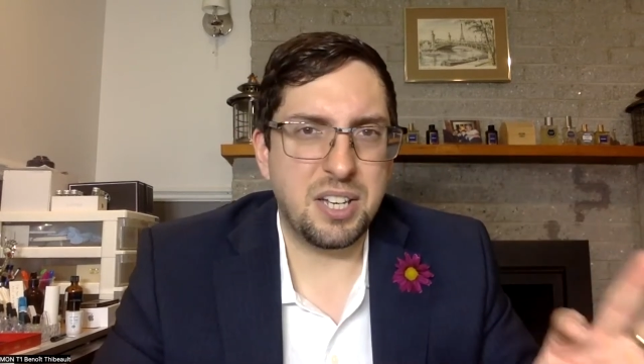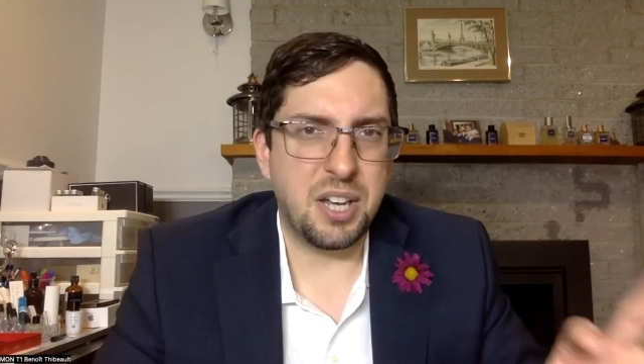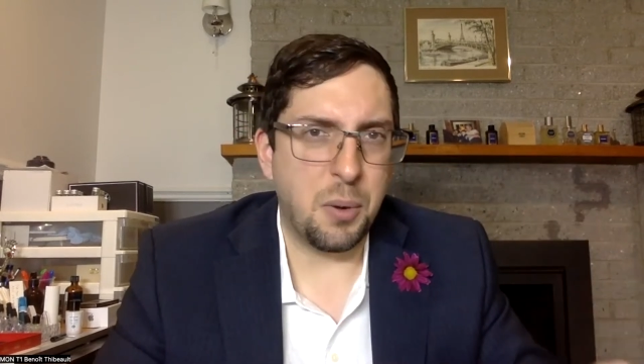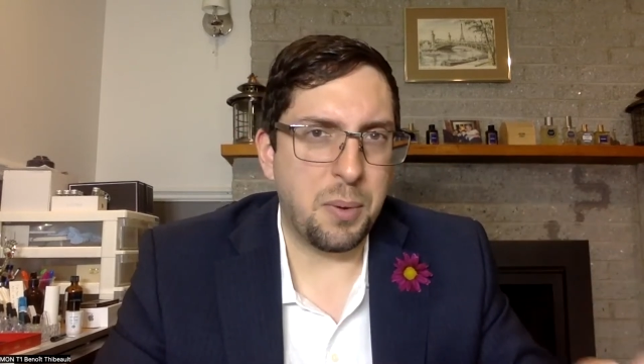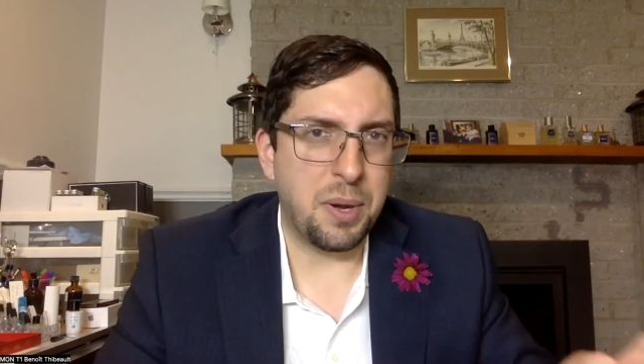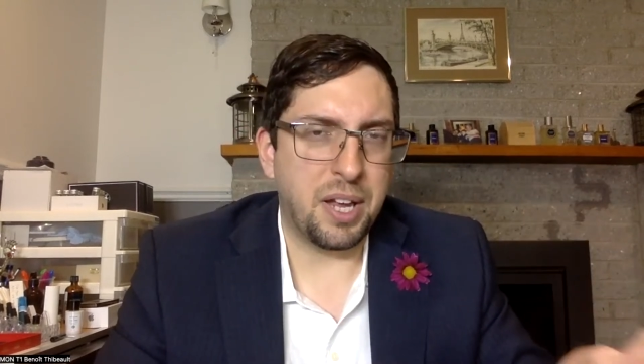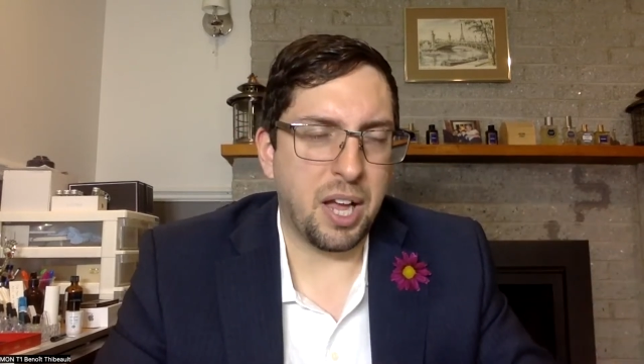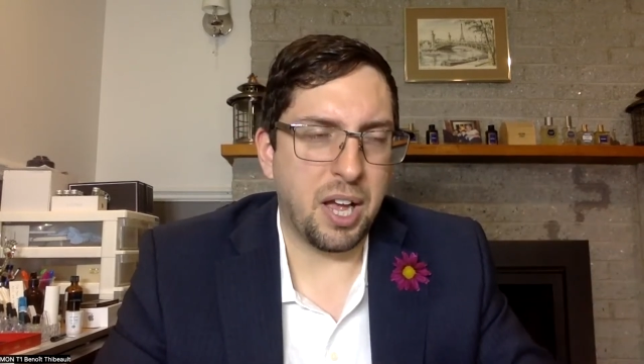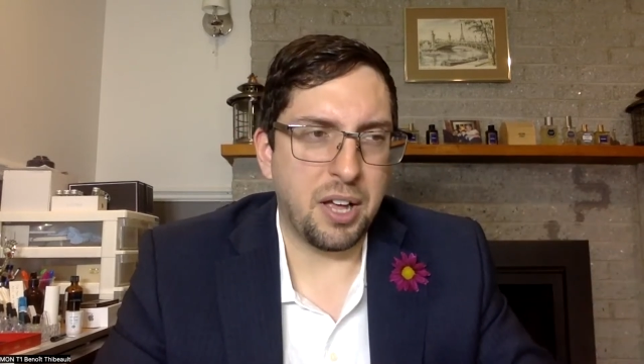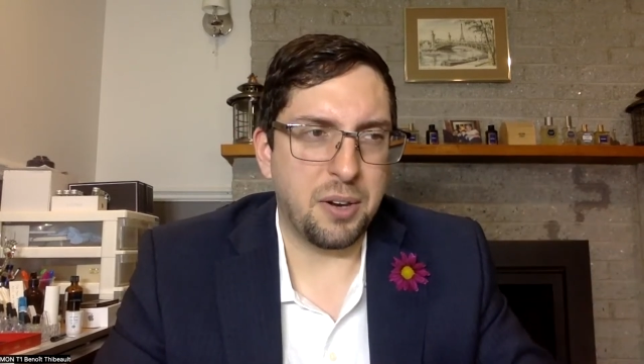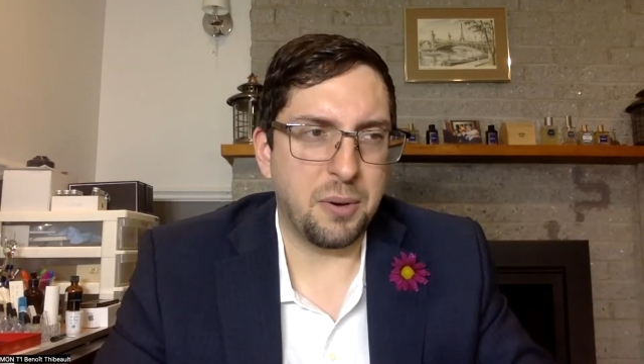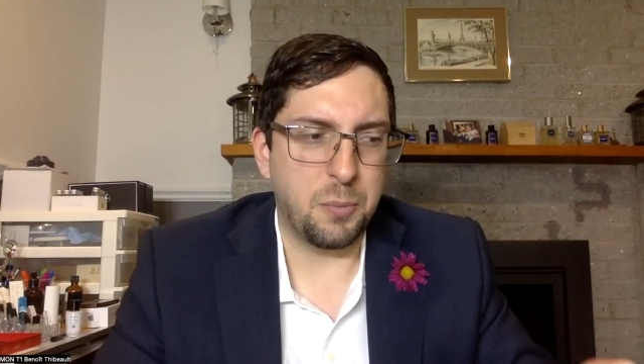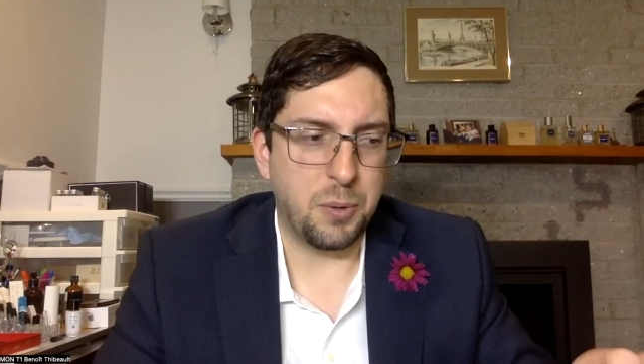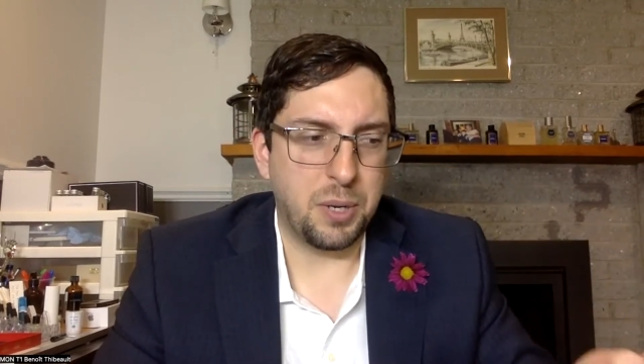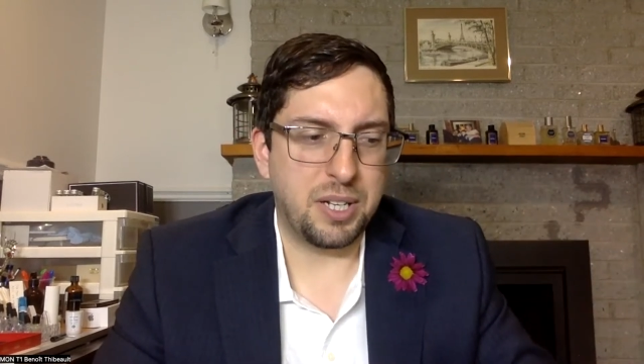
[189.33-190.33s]
going
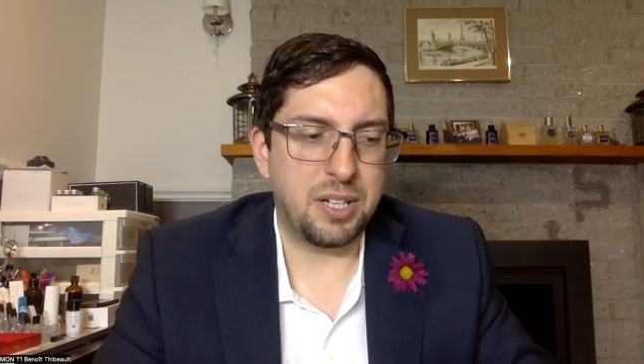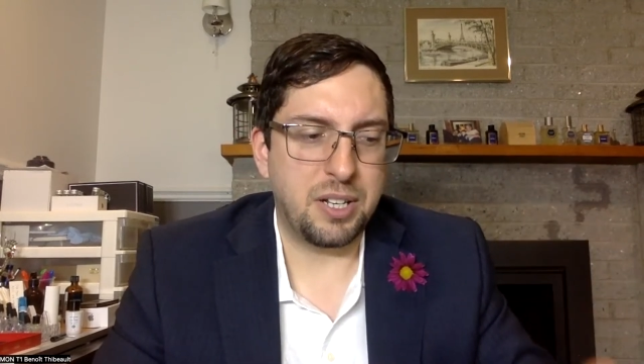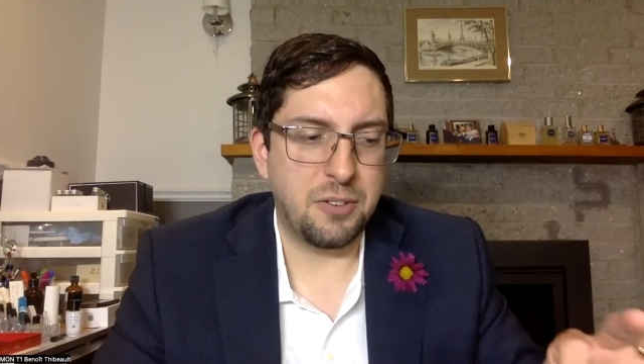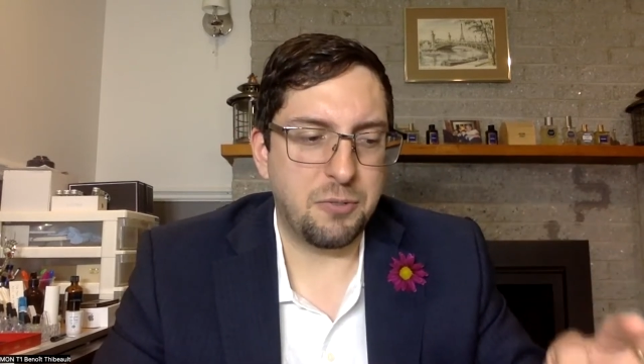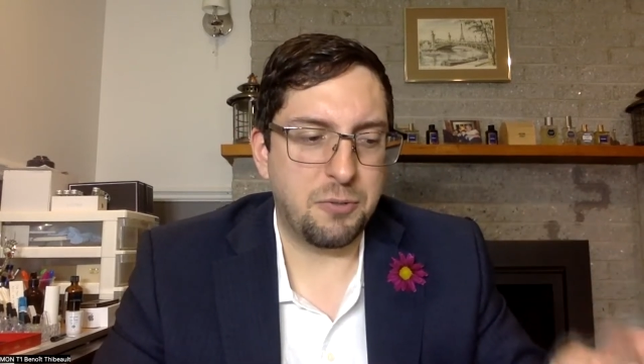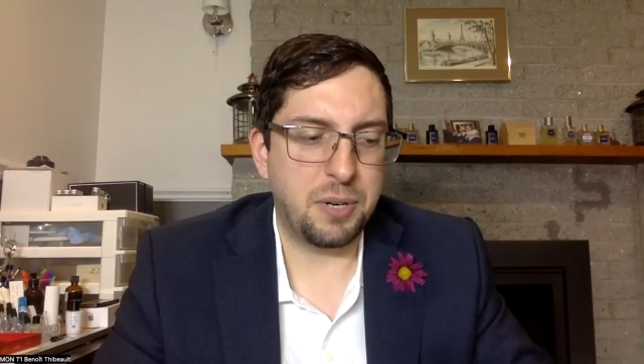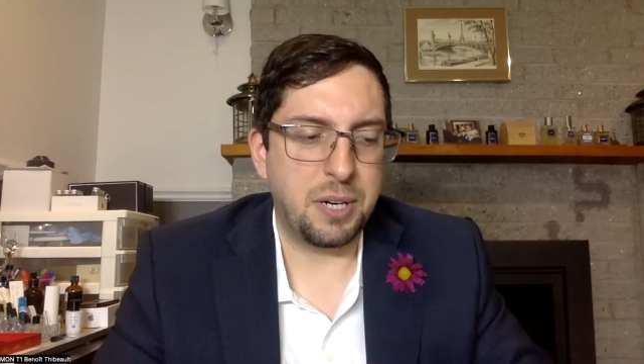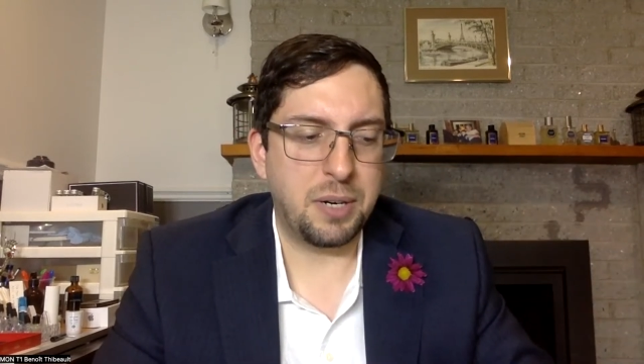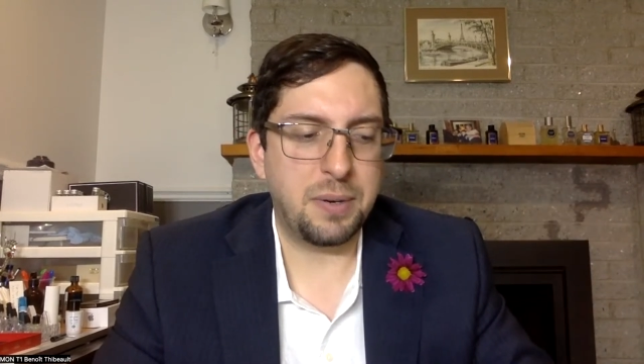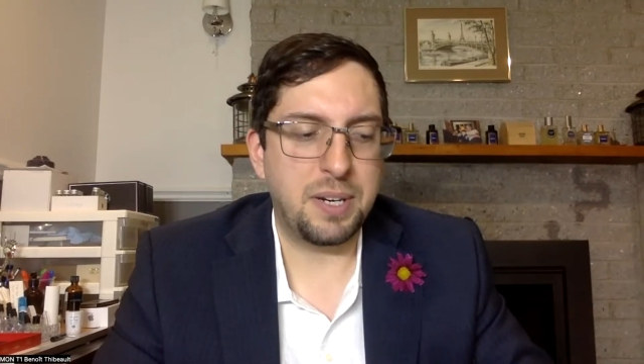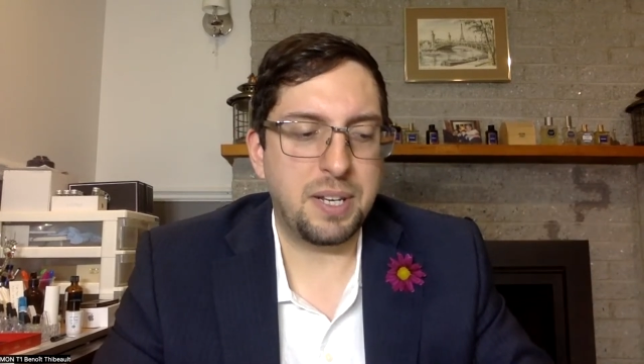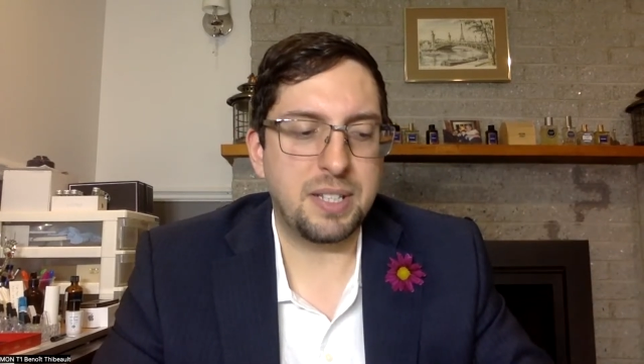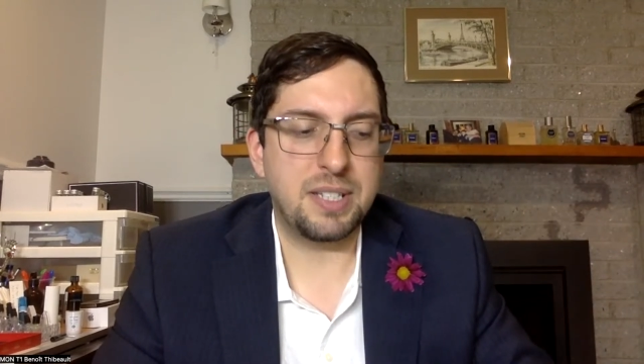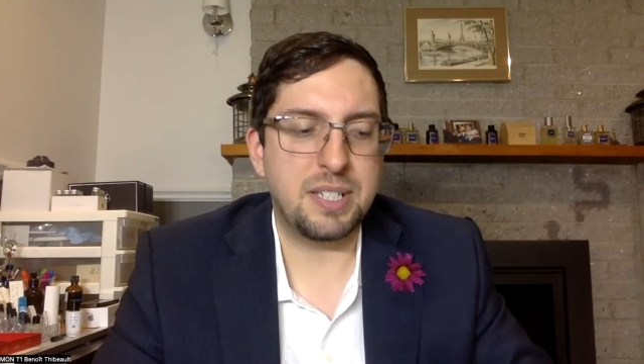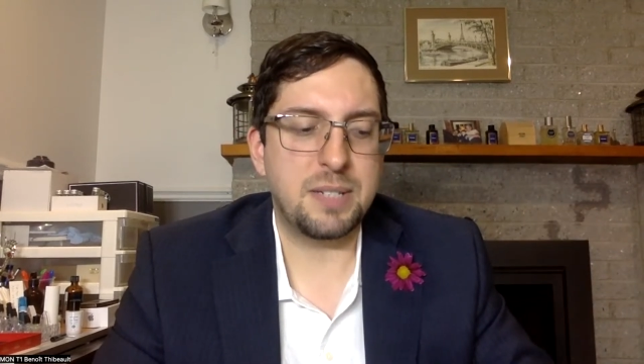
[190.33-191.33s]
on with the
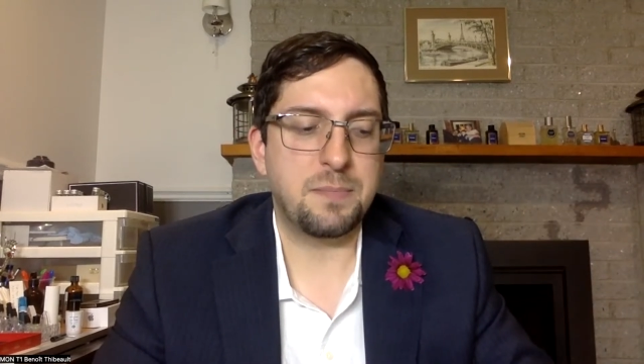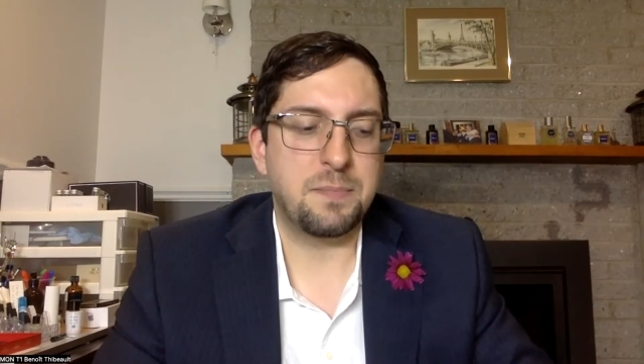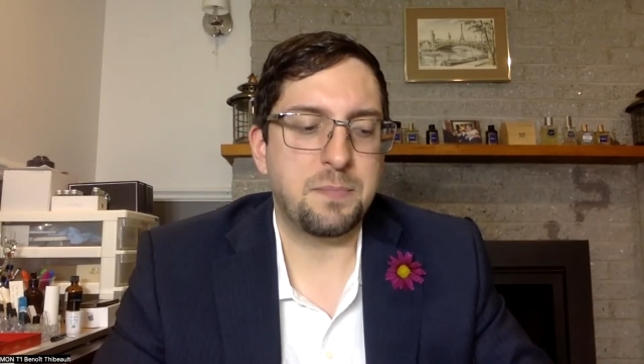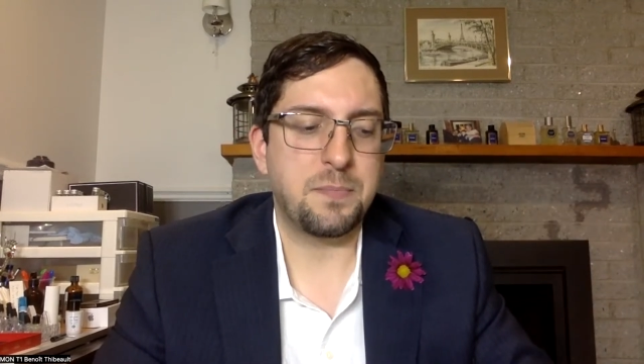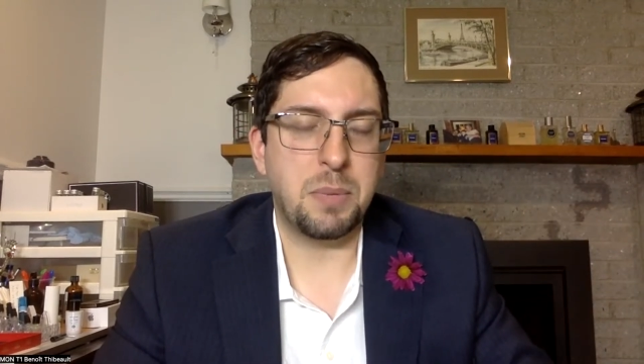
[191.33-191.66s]
fragrance,